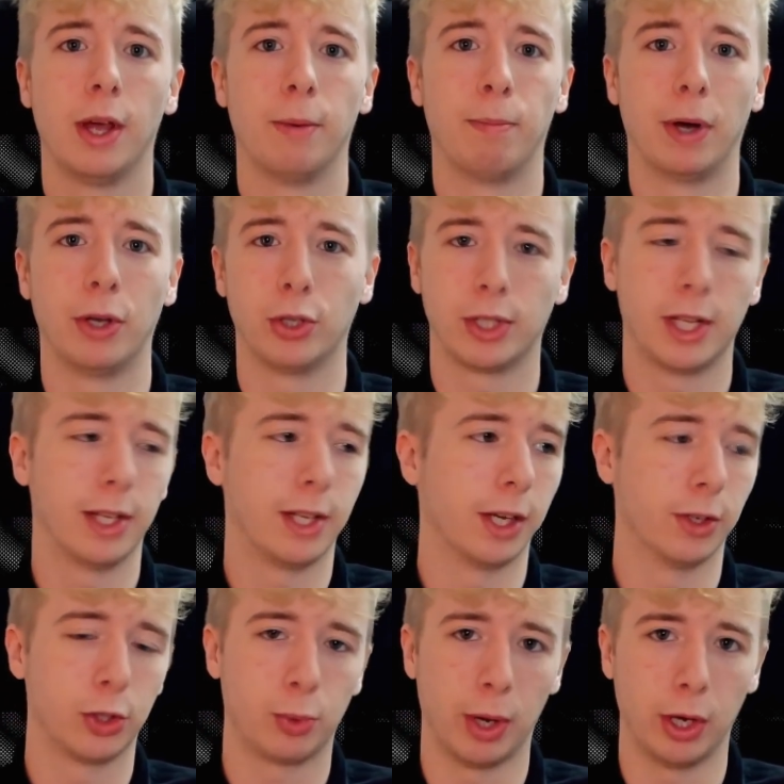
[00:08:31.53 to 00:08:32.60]
by just hitting a
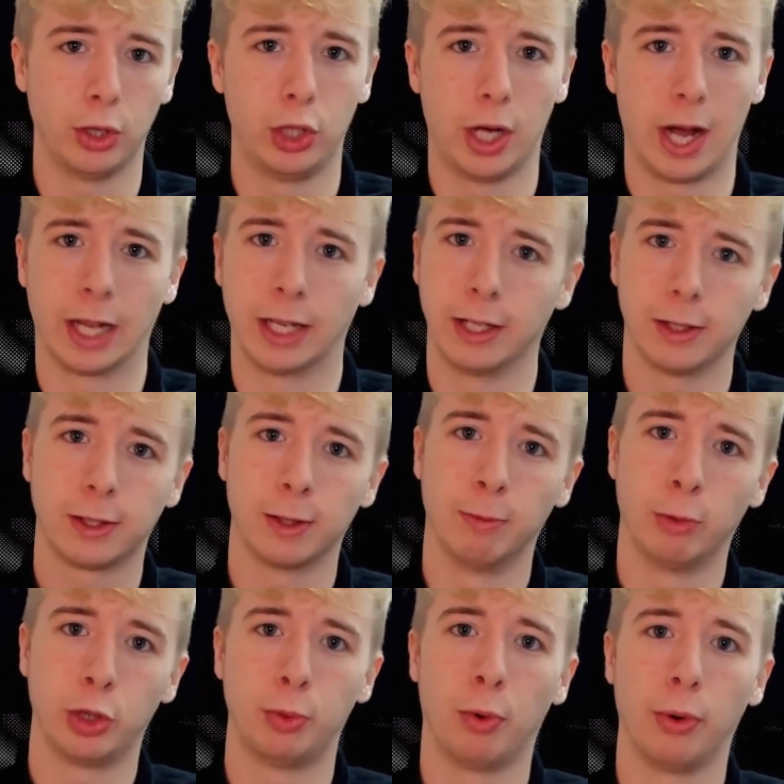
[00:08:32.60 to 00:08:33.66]
switch, and it's a
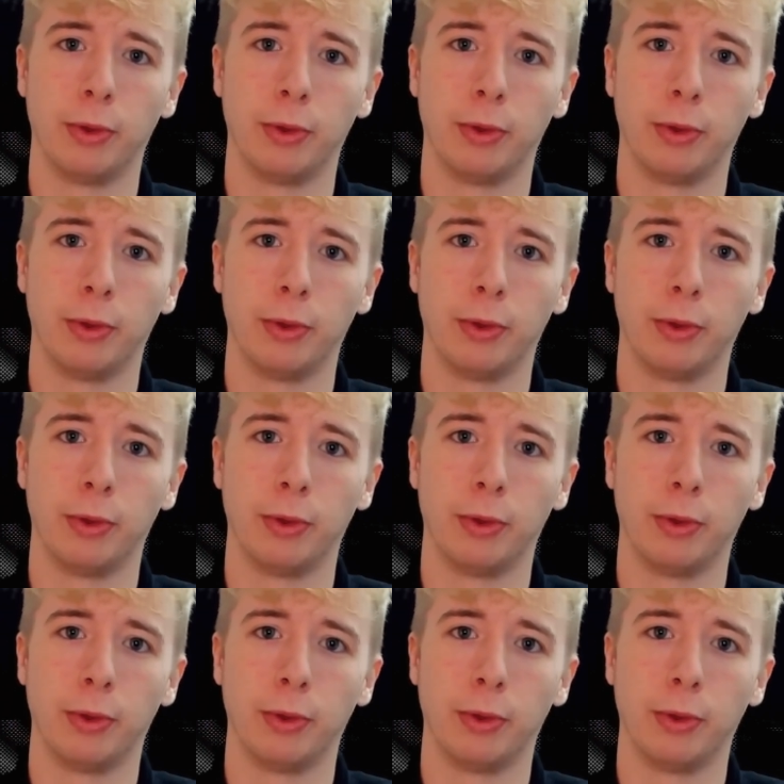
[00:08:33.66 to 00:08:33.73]
much more